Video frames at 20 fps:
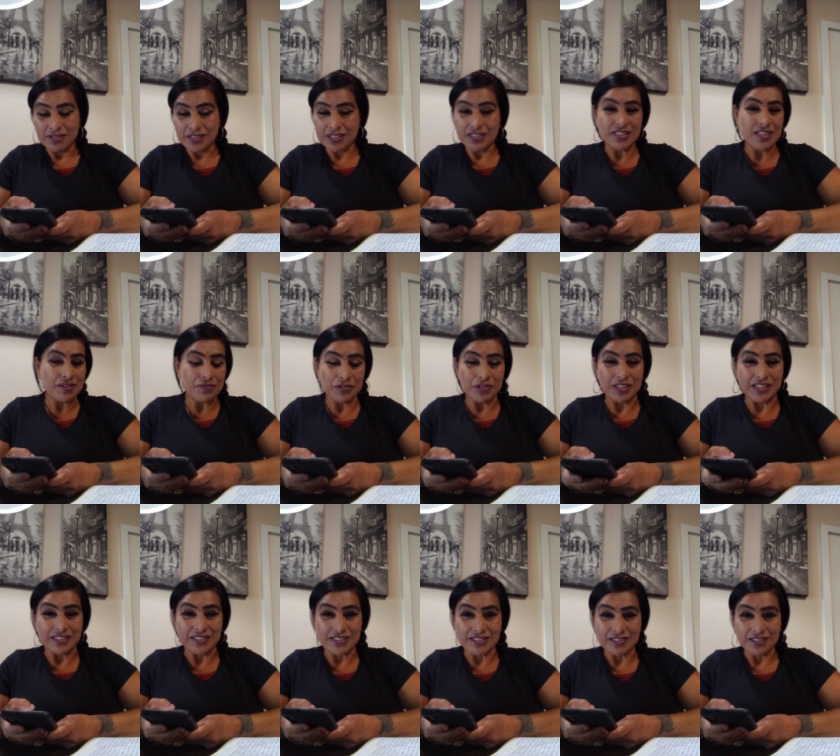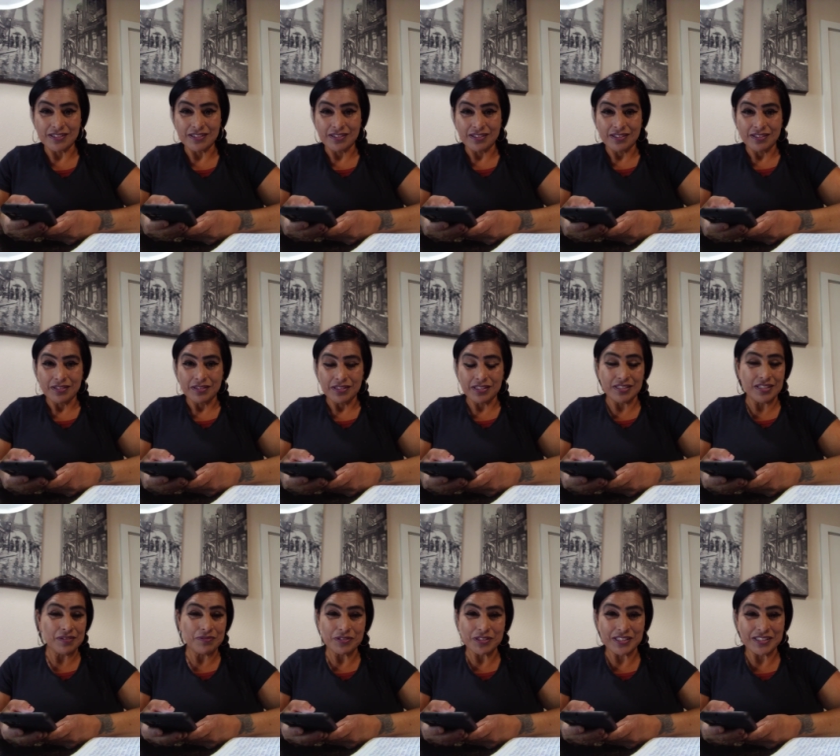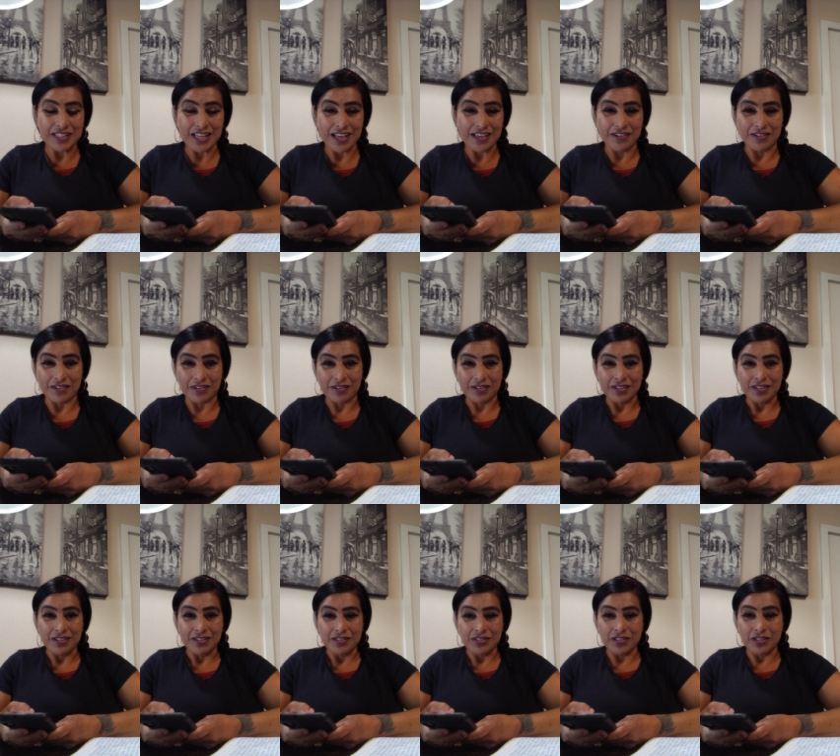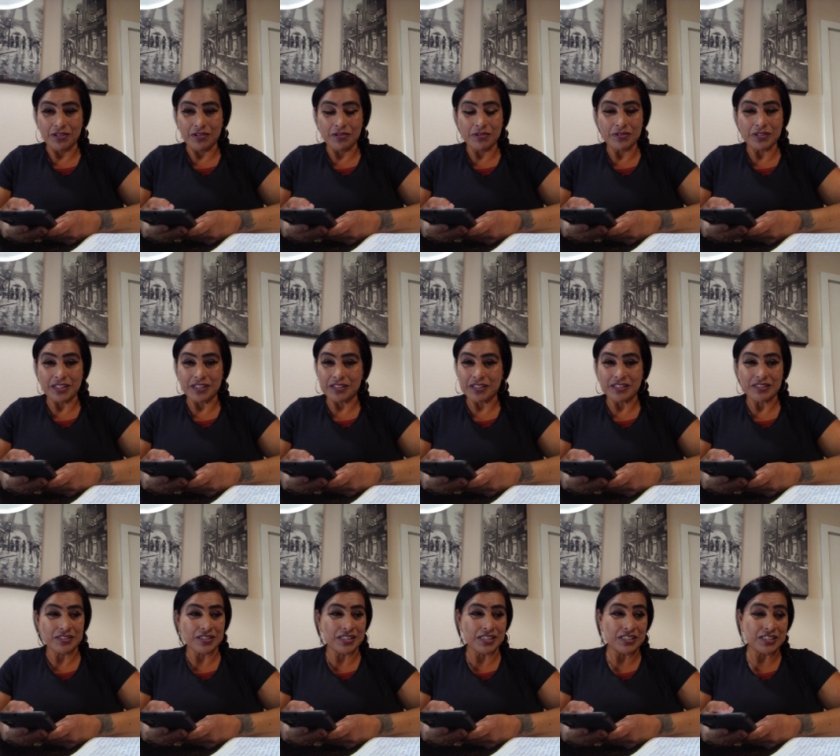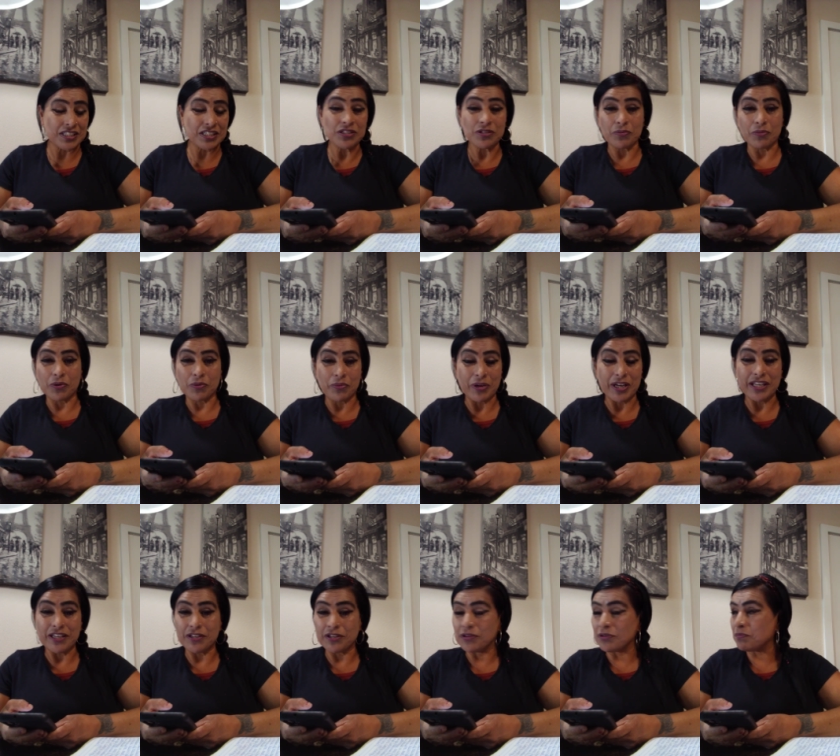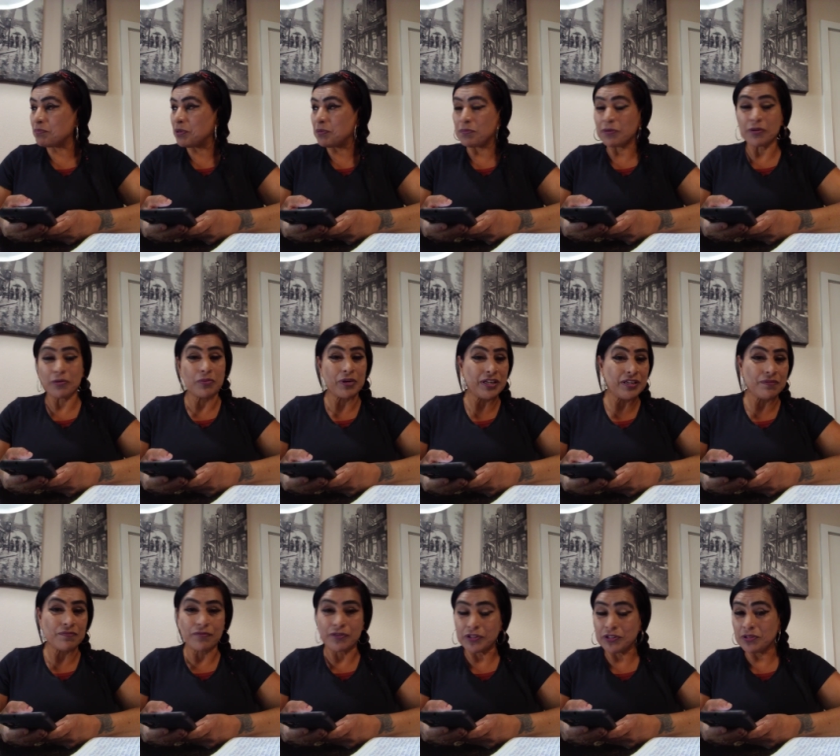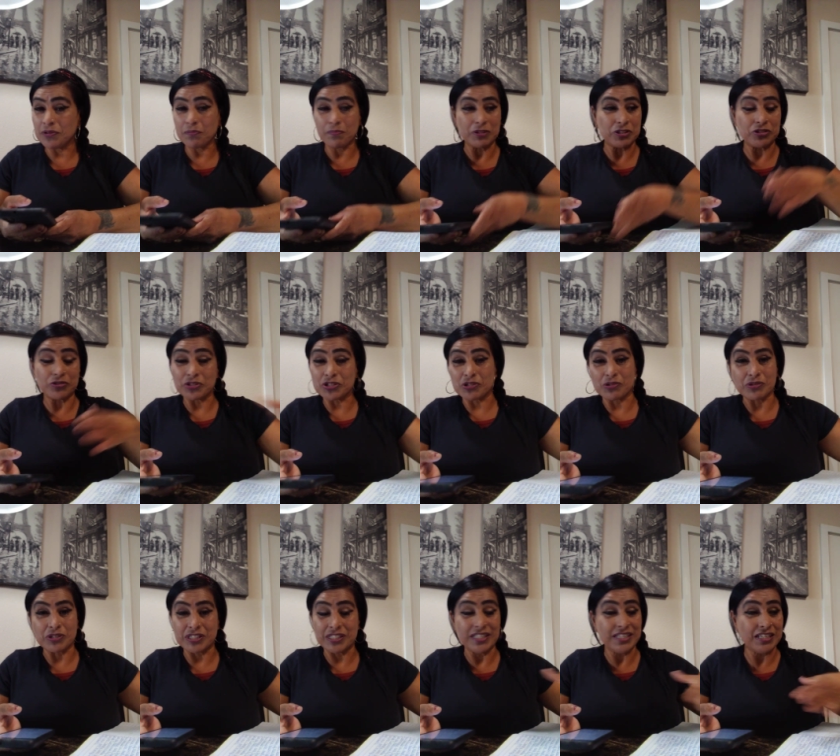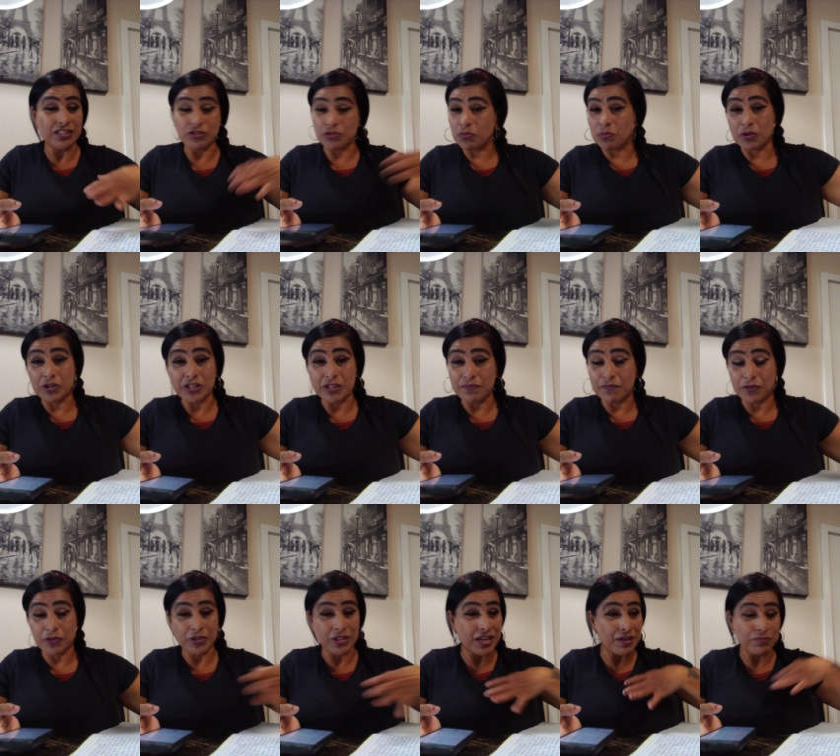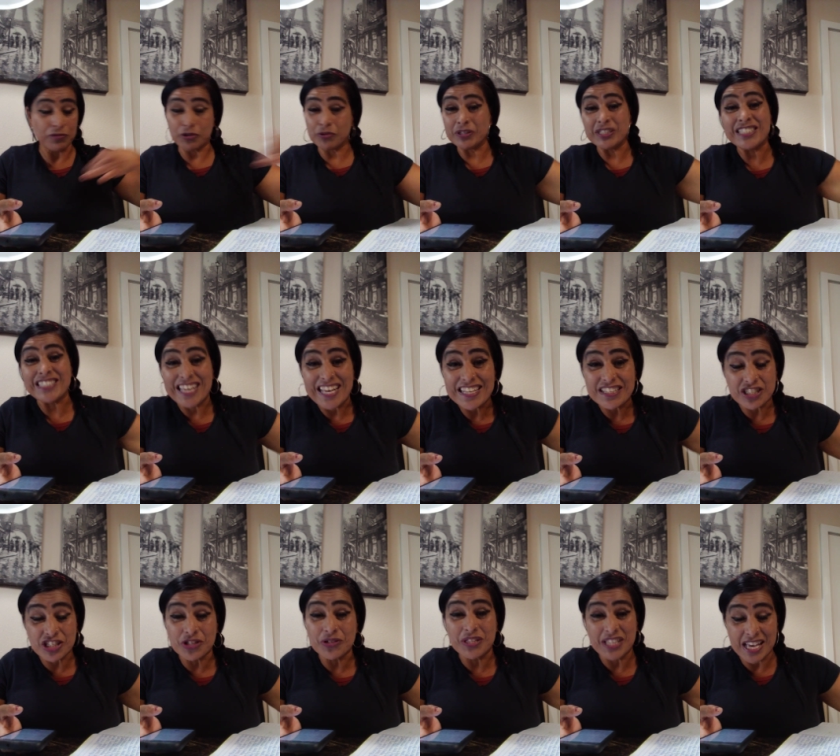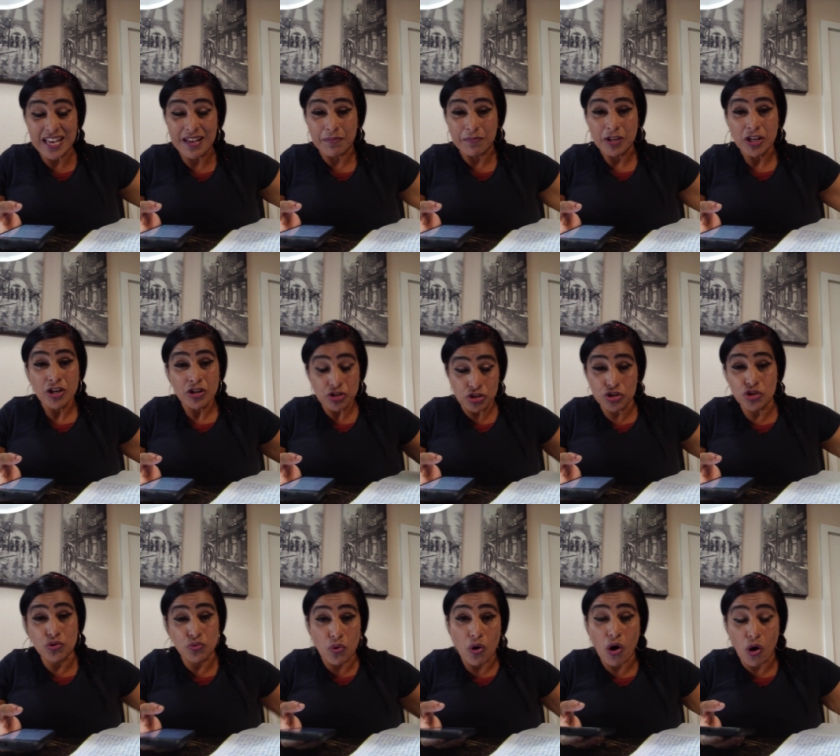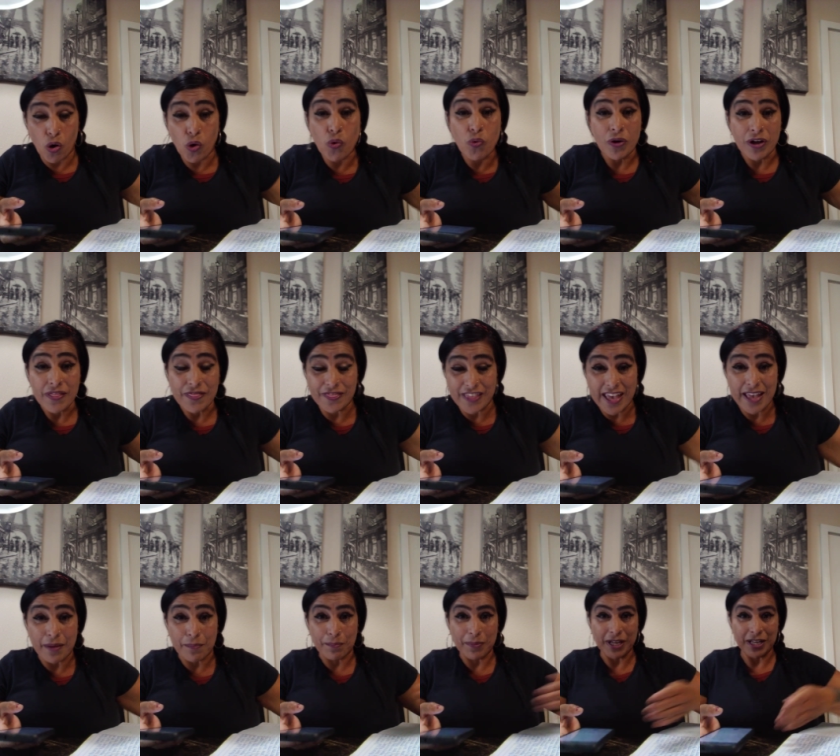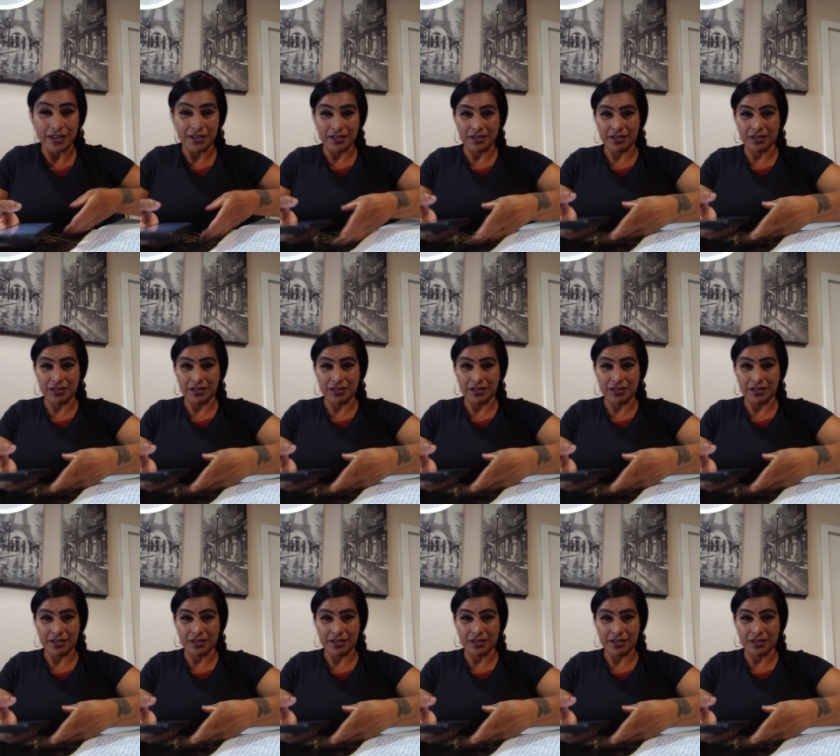The devil is. The devil's a liar. You know, he gets to continue. Well, wait here, and people are waiting for you, but you're still sinning. You're working for them. You're in debt to them. You owe them.